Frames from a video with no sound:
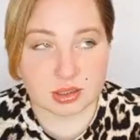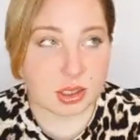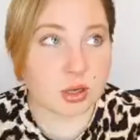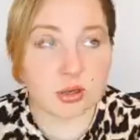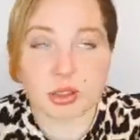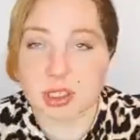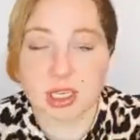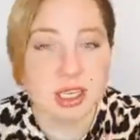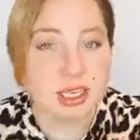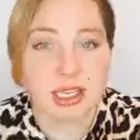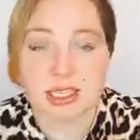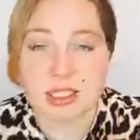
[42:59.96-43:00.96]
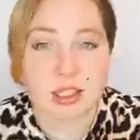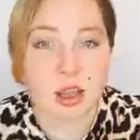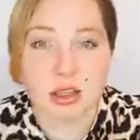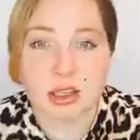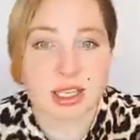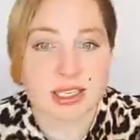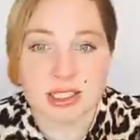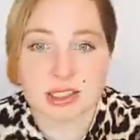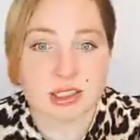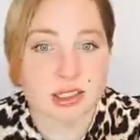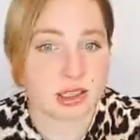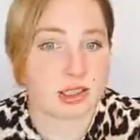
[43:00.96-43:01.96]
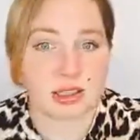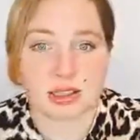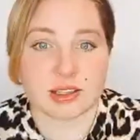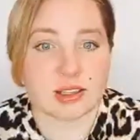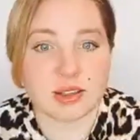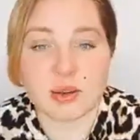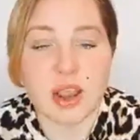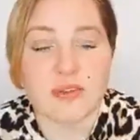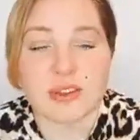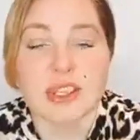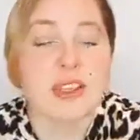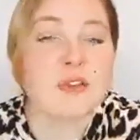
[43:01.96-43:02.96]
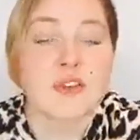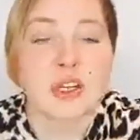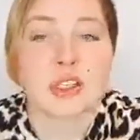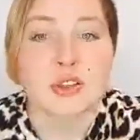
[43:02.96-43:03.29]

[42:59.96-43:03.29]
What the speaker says: Though it's not that you have different